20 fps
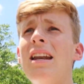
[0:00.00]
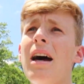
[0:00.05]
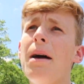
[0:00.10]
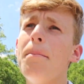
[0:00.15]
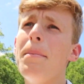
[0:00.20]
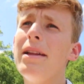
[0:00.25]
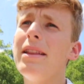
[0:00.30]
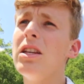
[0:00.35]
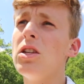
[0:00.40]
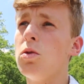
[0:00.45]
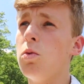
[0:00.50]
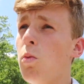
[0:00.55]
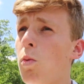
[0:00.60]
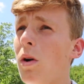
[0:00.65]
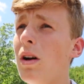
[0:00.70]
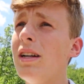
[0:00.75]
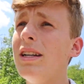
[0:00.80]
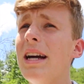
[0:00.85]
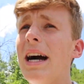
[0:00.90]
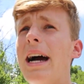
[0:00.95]
I met this
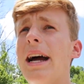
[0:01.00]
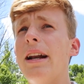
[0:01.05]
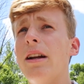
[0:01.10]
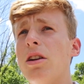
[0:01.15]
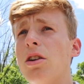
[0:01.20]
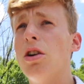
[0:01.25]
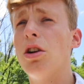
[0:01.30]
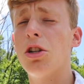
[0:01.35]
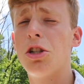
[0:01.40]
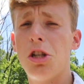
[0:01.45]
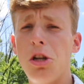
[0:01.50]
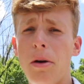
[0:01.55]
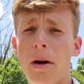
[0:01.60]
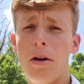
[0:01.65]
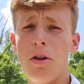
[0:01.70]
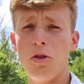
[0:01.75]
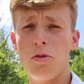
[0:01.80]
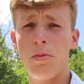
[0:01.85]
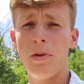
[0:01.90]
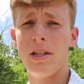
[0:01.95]
one guy at a car show I
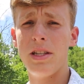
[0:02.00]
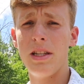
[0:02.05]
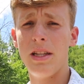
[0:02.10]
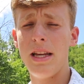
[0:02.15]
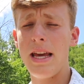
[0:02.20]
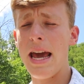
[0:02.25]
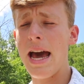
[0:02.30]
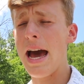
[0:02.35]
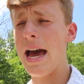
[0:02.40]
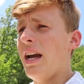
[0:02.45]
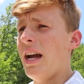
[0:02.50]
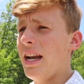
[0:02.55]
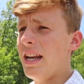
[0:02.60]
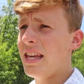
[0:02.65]
was recently at.